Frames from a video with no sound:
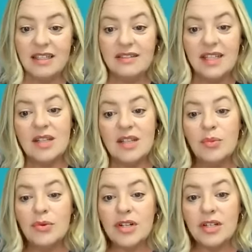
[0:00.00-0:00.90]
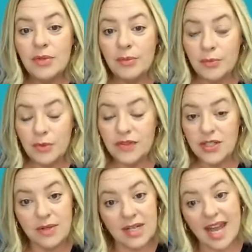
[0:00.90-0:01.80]
then the board will move
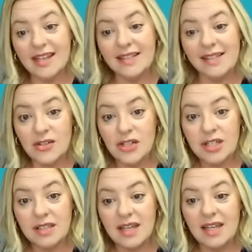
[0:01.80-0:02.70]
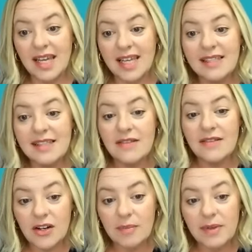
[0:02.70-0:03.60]
to an accusation against the
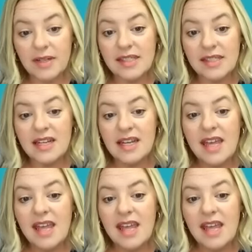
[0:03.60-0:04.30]
therapist